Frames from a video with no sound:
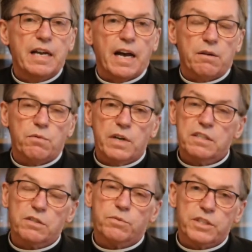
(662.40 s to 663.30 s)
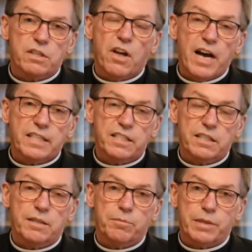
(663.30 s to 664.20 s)
I once was
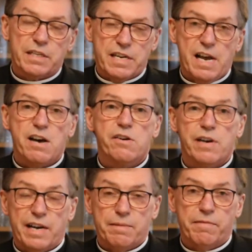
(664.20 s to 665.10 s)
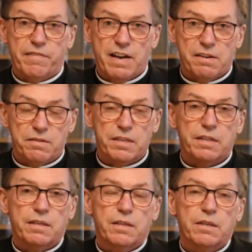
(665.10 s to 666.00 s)
lost, but now I'm found.
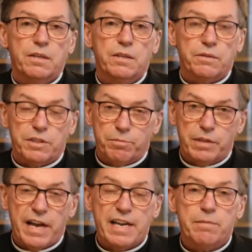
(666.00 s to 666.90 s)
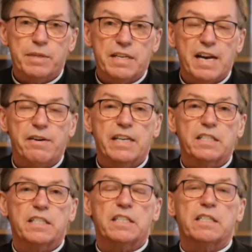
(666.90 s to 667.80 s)
Was blind, but now I
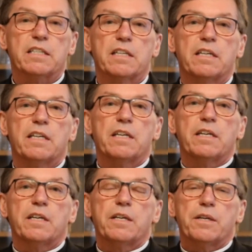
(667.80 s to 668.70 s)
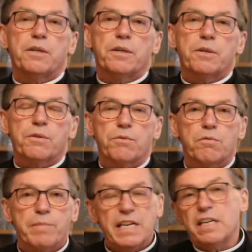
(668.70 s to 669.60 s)
see.
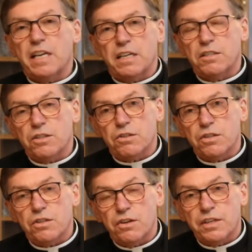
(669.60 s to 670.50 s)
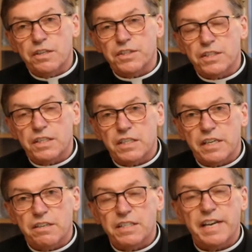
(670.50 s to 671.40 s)
Through many dangers, toils, and
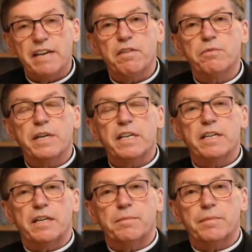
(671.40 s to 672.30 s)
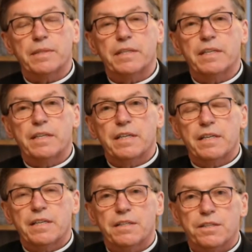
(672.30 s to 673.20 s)
snares, I have already come.
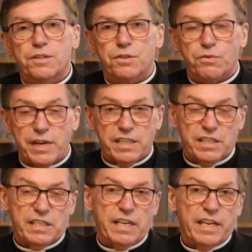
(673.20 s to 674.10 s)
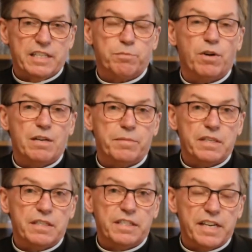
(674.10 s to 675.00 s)
'Tis grace has brought
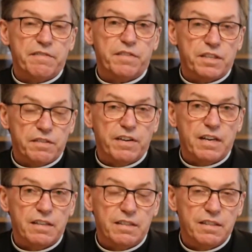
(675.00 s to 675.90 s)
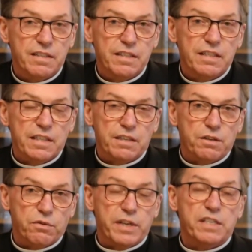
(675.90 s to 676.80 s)
me safe thus far,
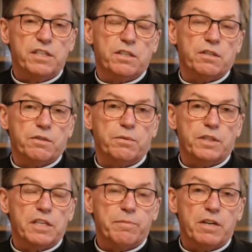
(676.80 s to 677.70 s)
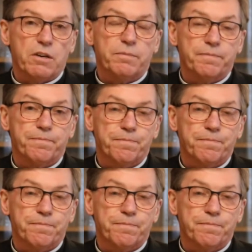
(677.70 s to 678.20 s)
and grace will lead me home.